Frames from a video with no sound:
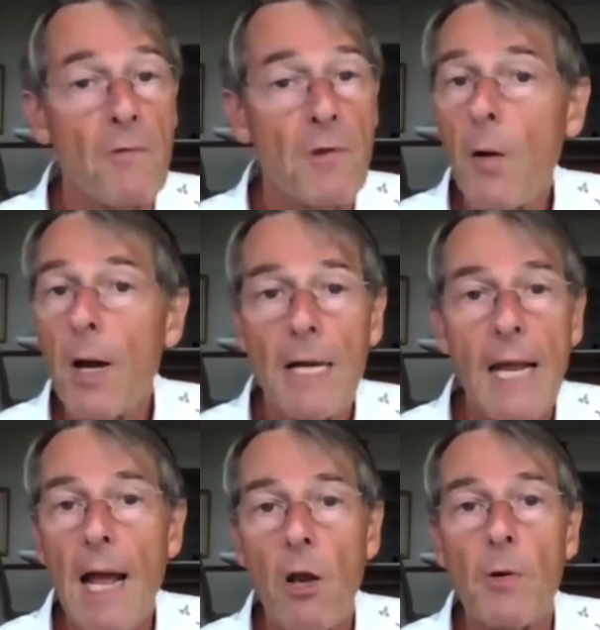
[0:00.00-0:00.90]
I've no
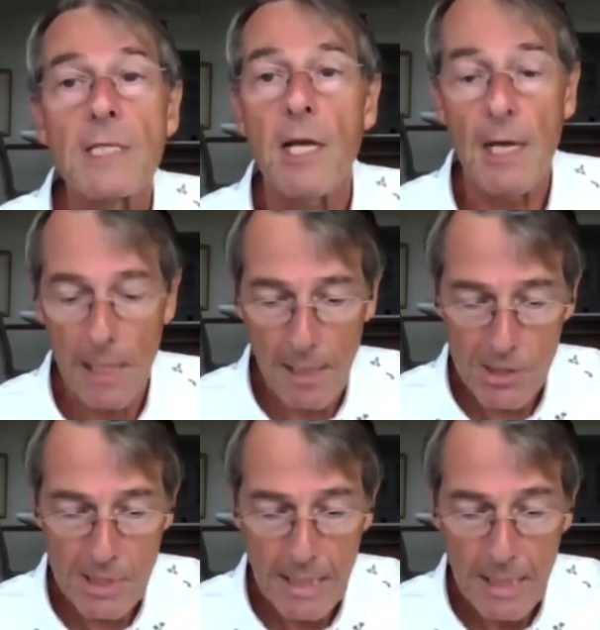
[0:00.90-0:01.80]
idea how long it's going to
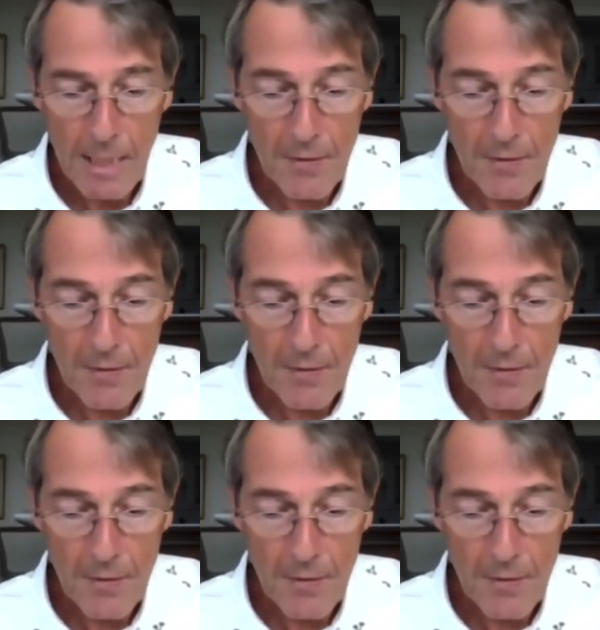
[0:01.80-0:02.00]
last.